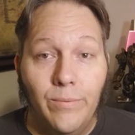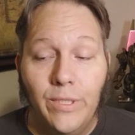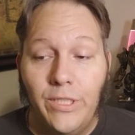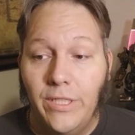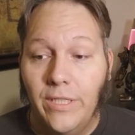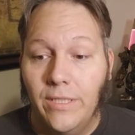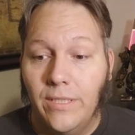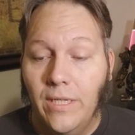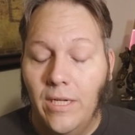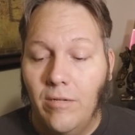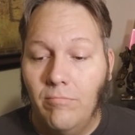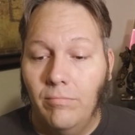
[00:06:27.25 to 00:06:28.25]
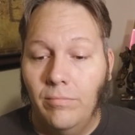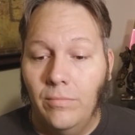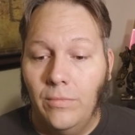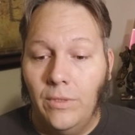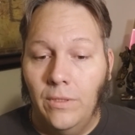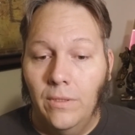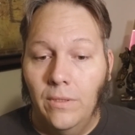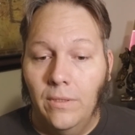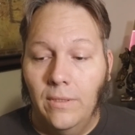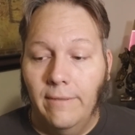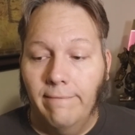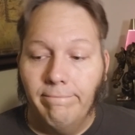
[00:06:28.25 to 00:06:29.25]
which is,
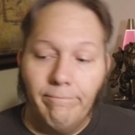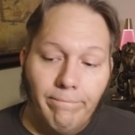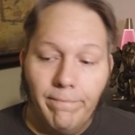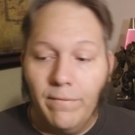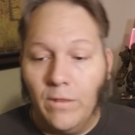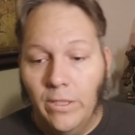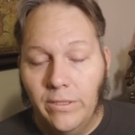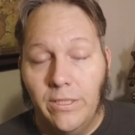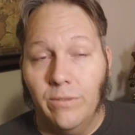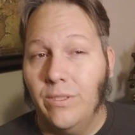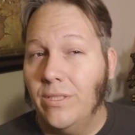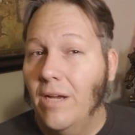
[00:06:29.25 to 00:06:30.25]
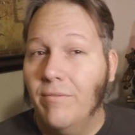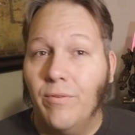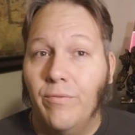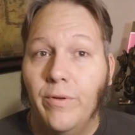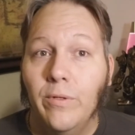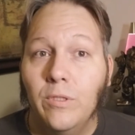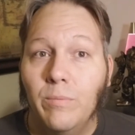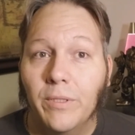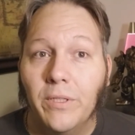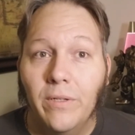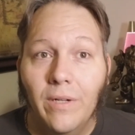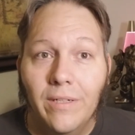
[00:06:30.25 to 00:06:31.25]
they're still soft foods,
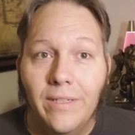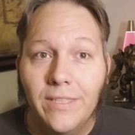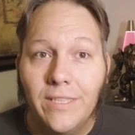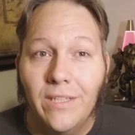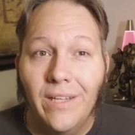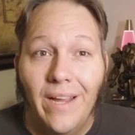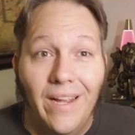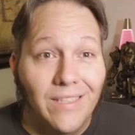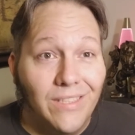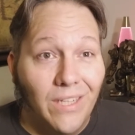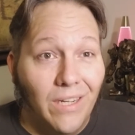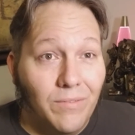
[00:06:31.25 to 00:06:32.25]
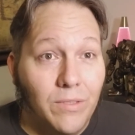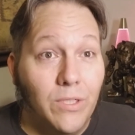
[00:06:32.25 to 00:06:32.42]
but they're not necessarily as soft.